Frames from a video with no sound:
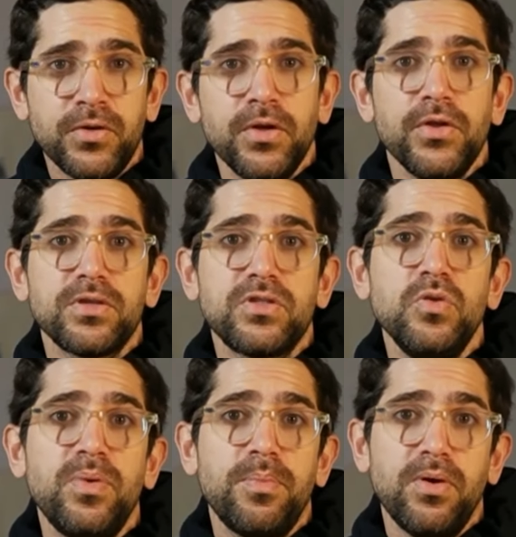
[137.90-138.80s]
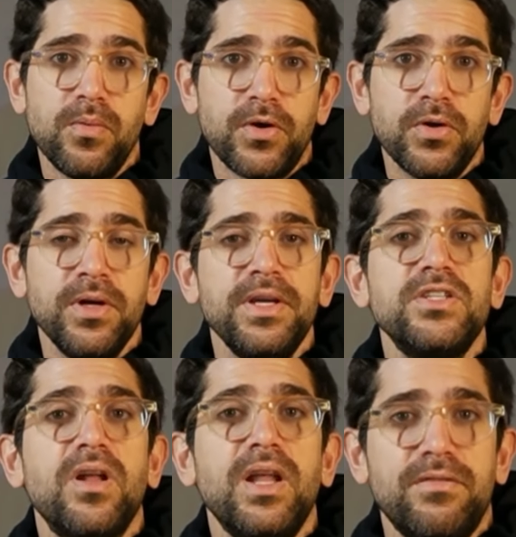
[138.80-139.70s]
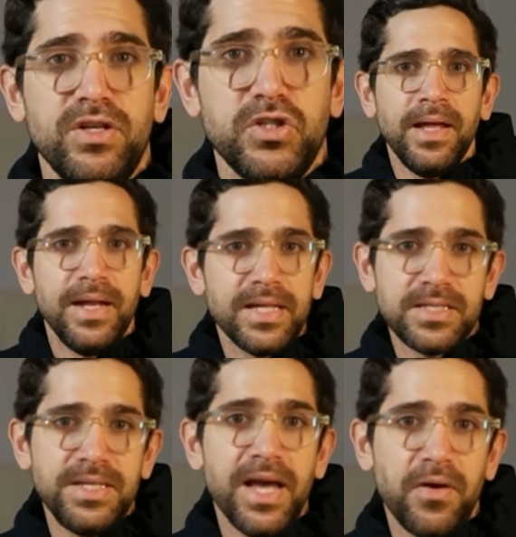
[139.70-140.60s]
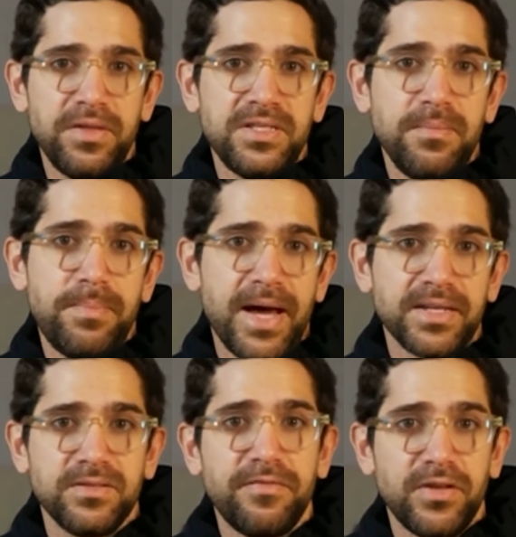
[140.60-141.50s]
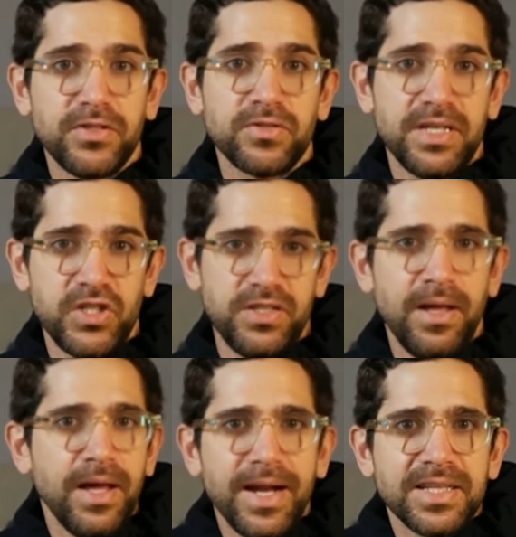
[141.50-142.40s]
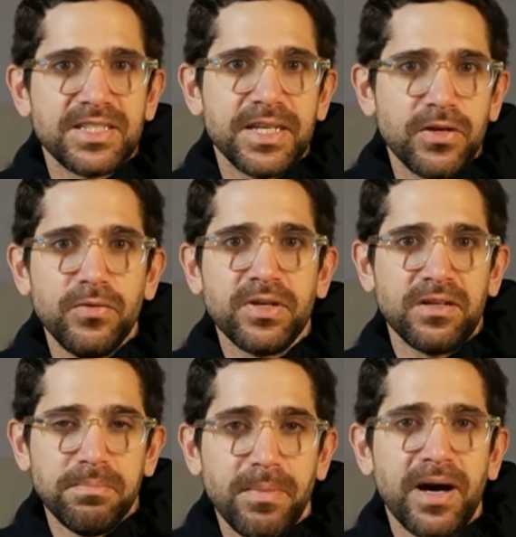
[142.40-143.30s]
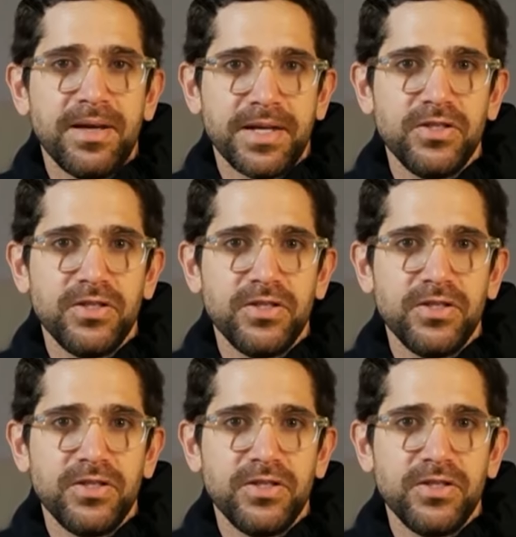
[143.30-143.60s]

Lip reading: your superpower is your leverage. Let's see how this impacts the founder's agenda. Let's take a look at my actual